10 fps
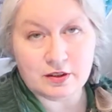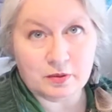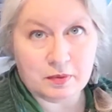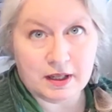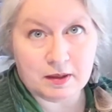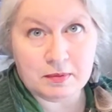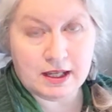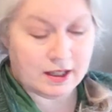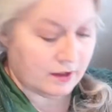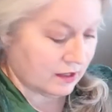tote bag
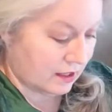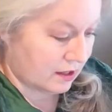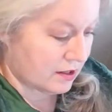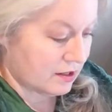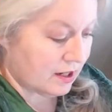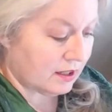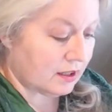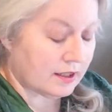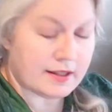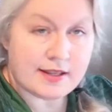making thing is not
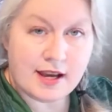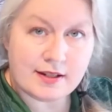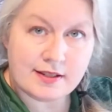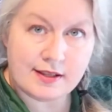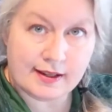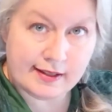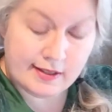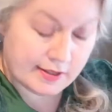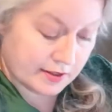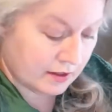an exact
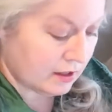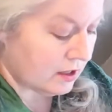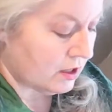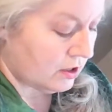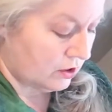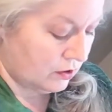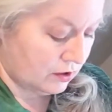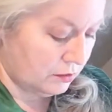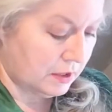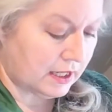science. You
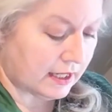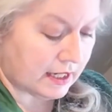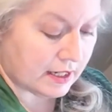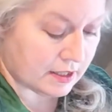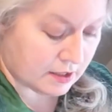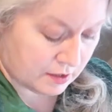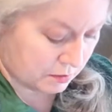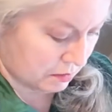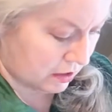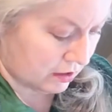can make it as
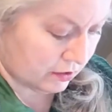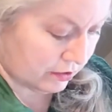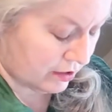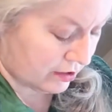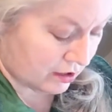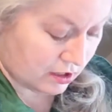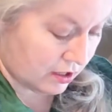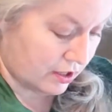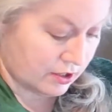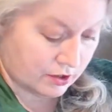small or as
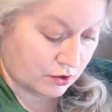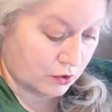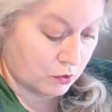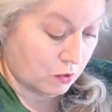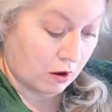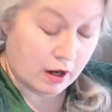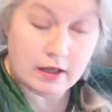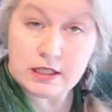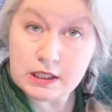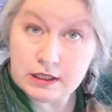large as you want.